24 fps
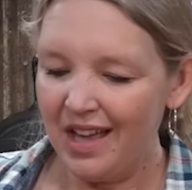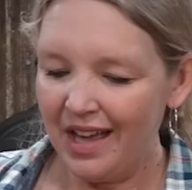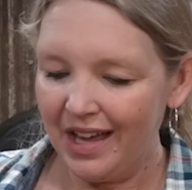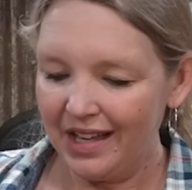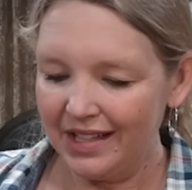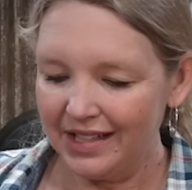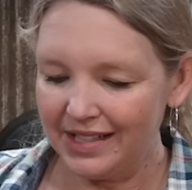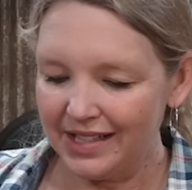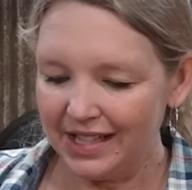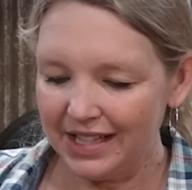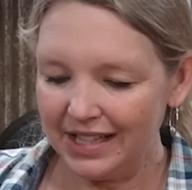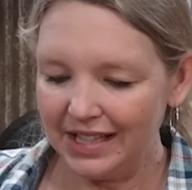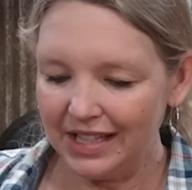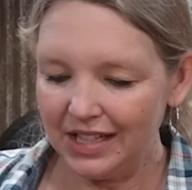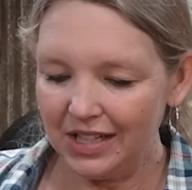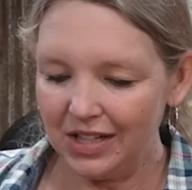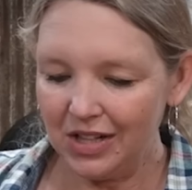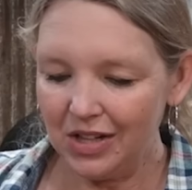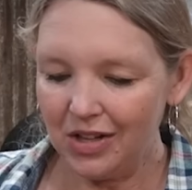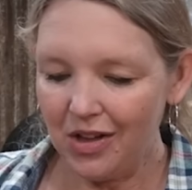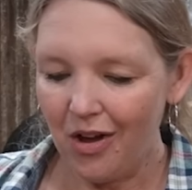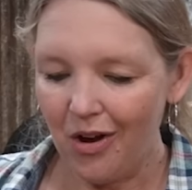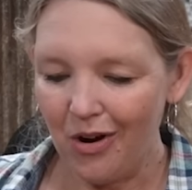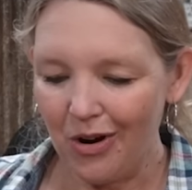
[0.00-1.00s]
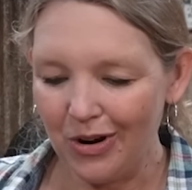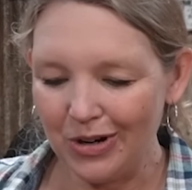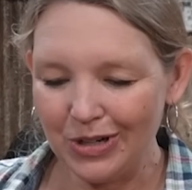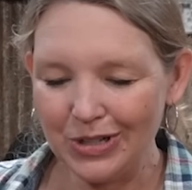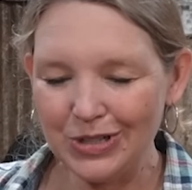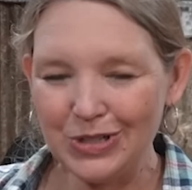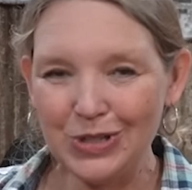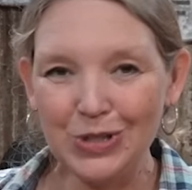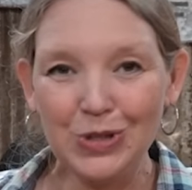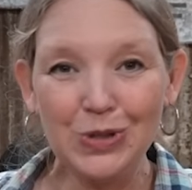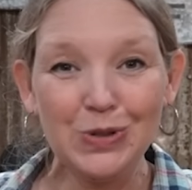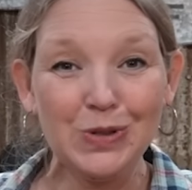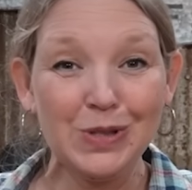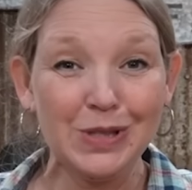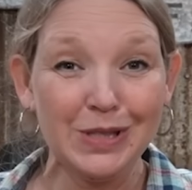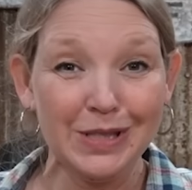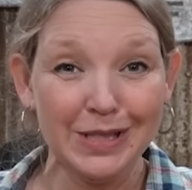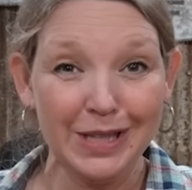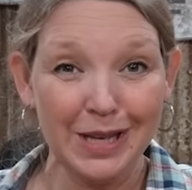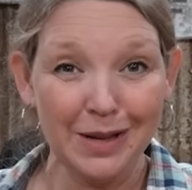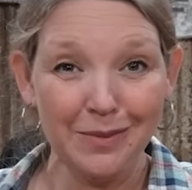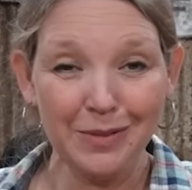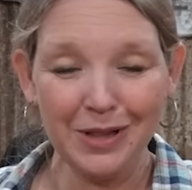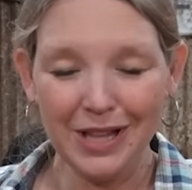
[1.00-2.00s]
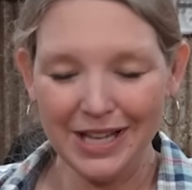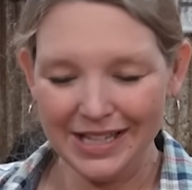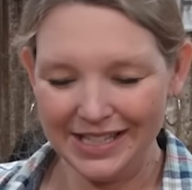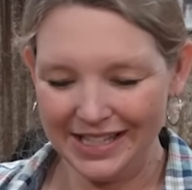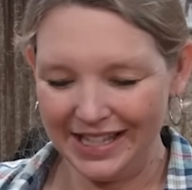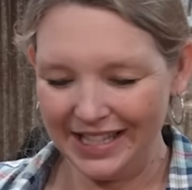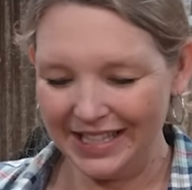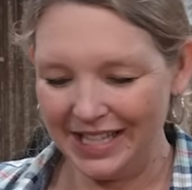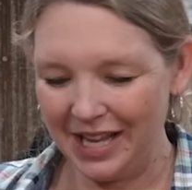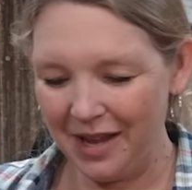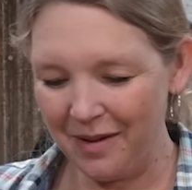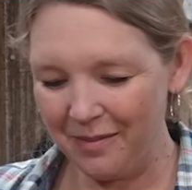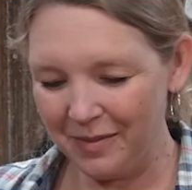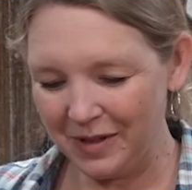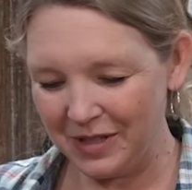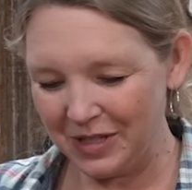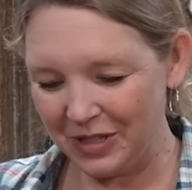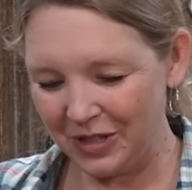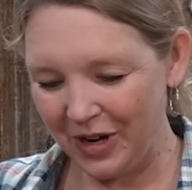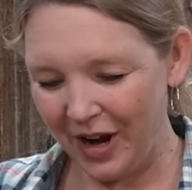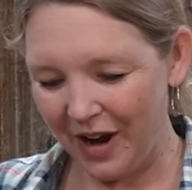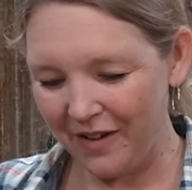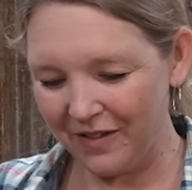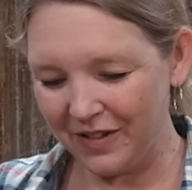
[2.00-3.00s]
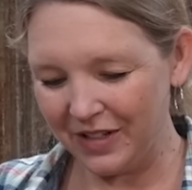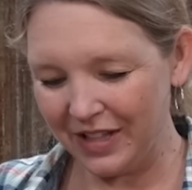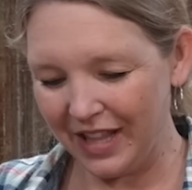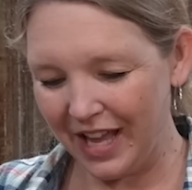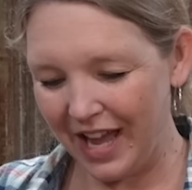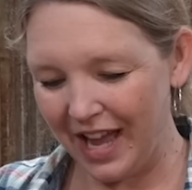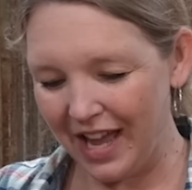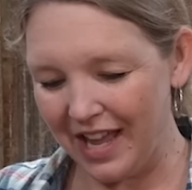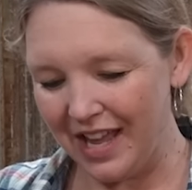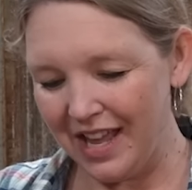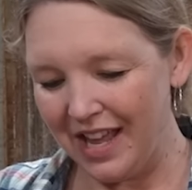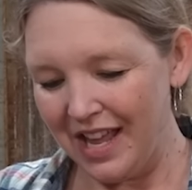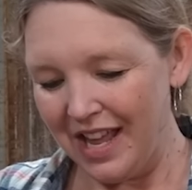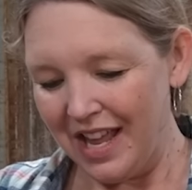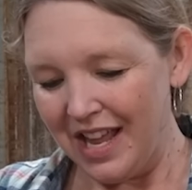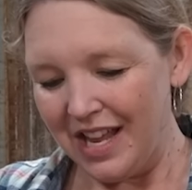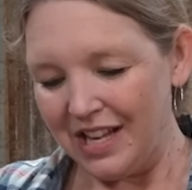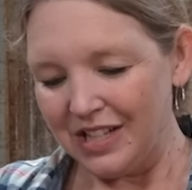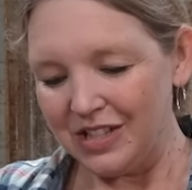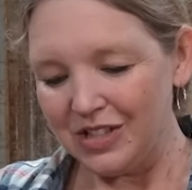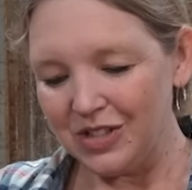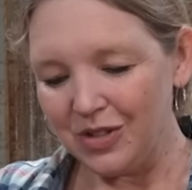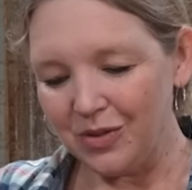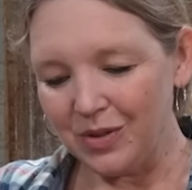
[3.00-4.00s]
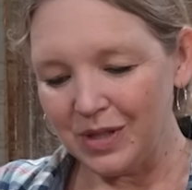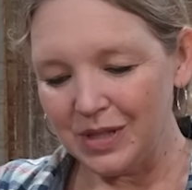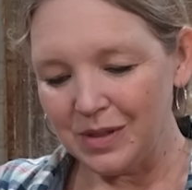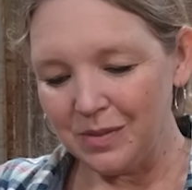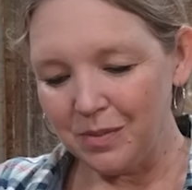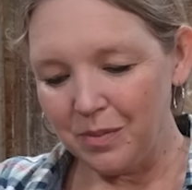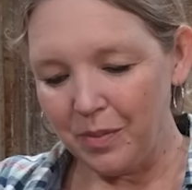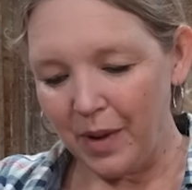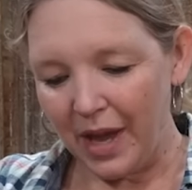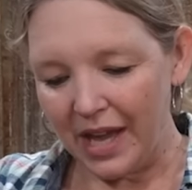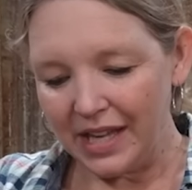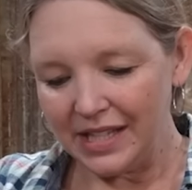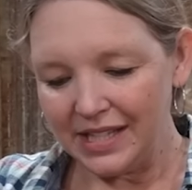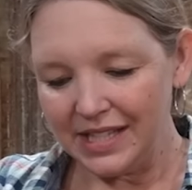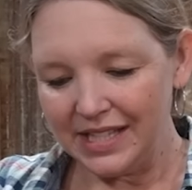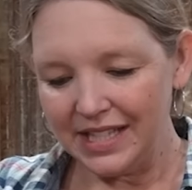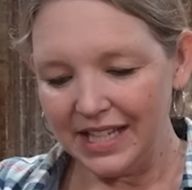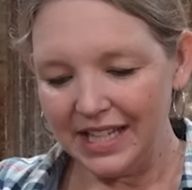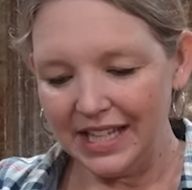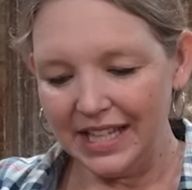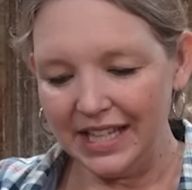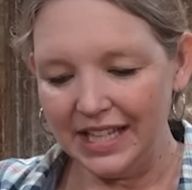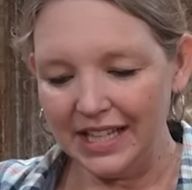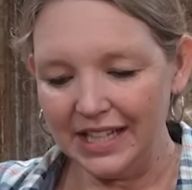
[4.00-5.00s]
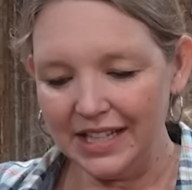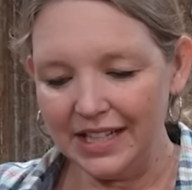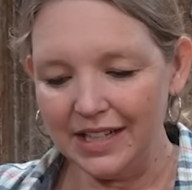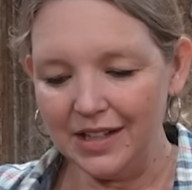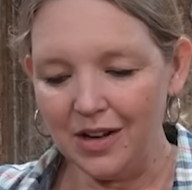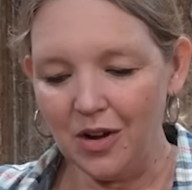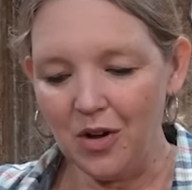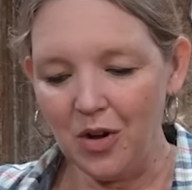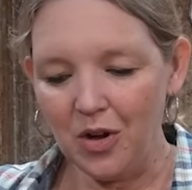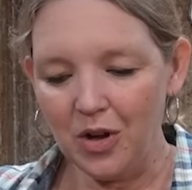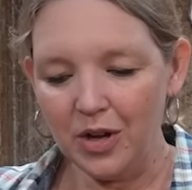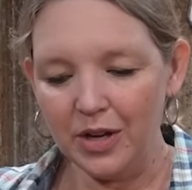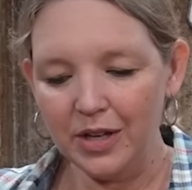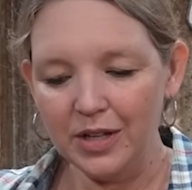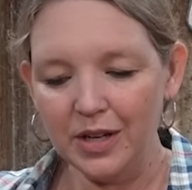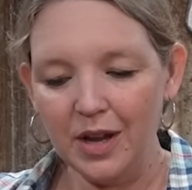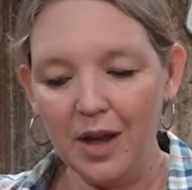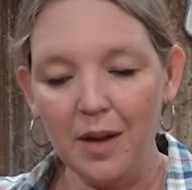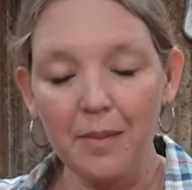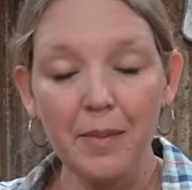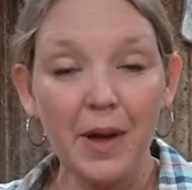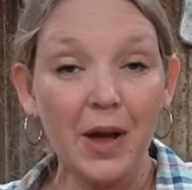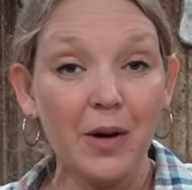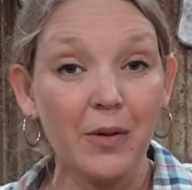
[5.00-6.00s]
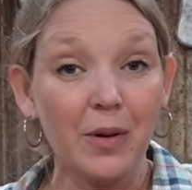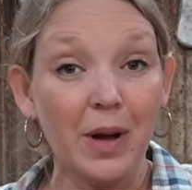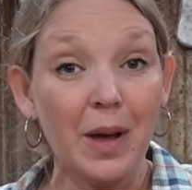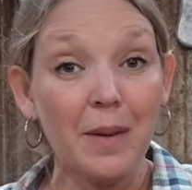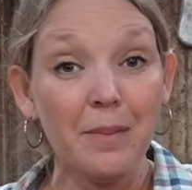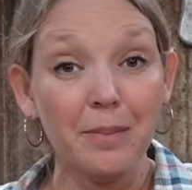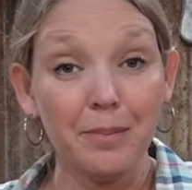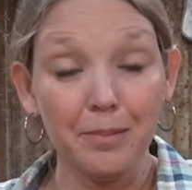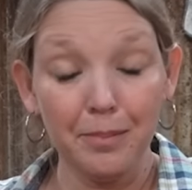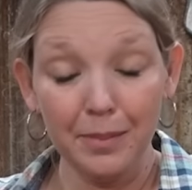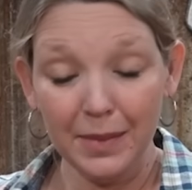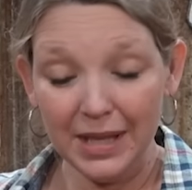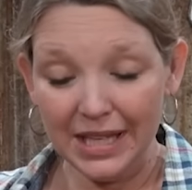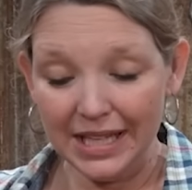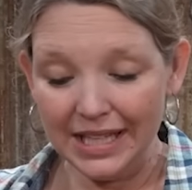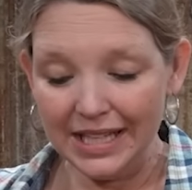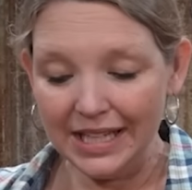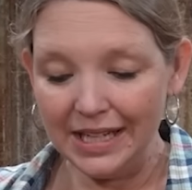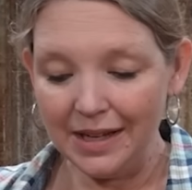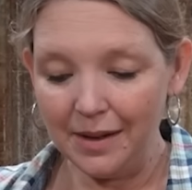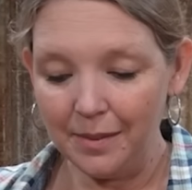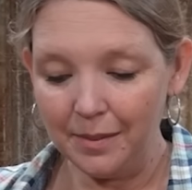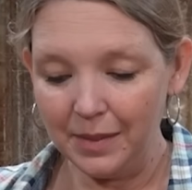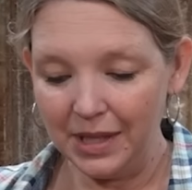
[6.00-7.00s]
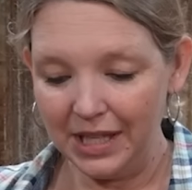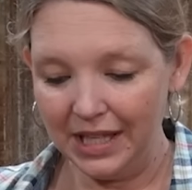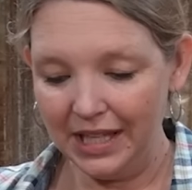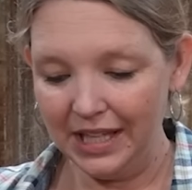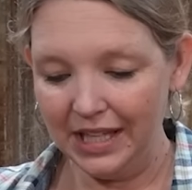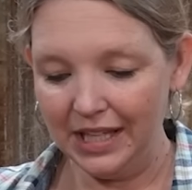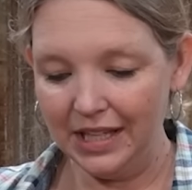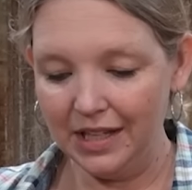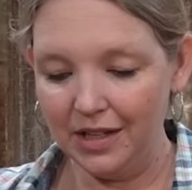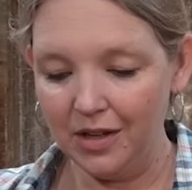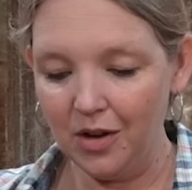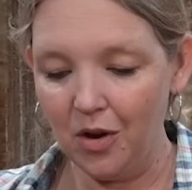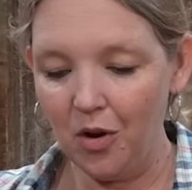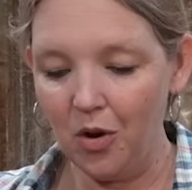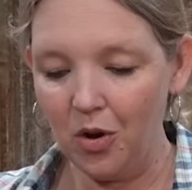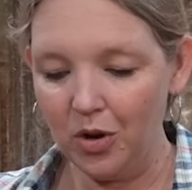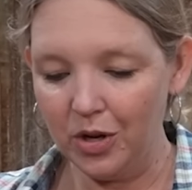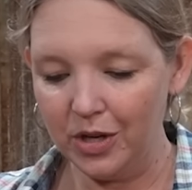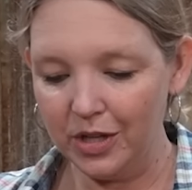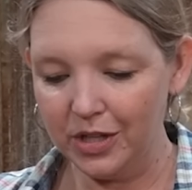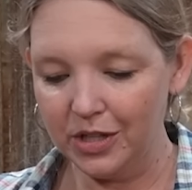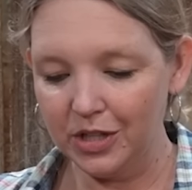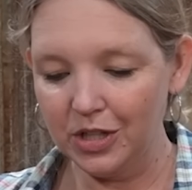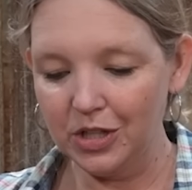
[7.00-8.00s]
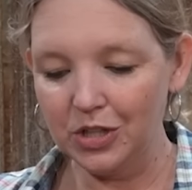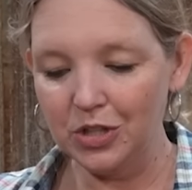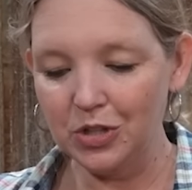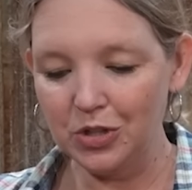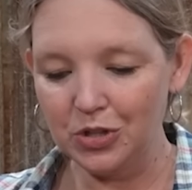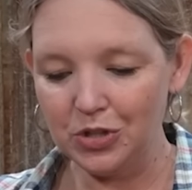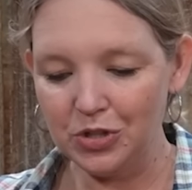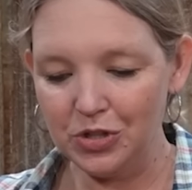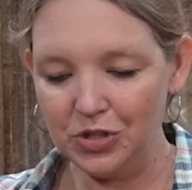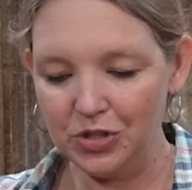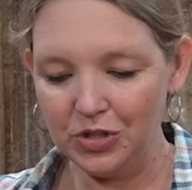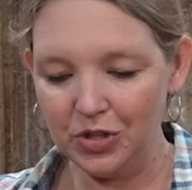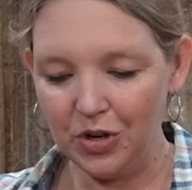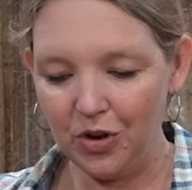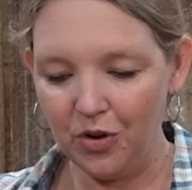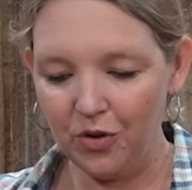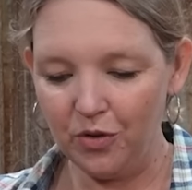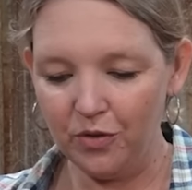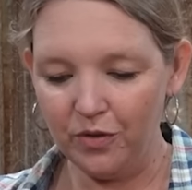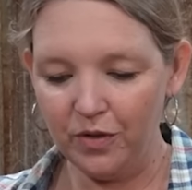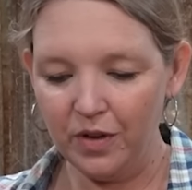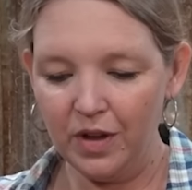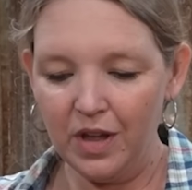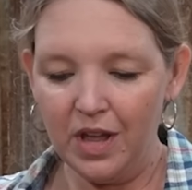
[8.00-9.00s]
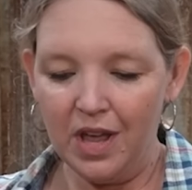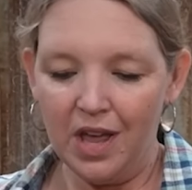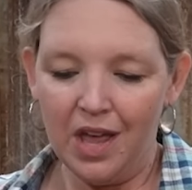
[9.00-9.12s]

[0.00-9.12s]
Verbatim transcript: and it's a little hard to stabilize the temperature after that. So it's best to heat it on about a medium heat on your stove.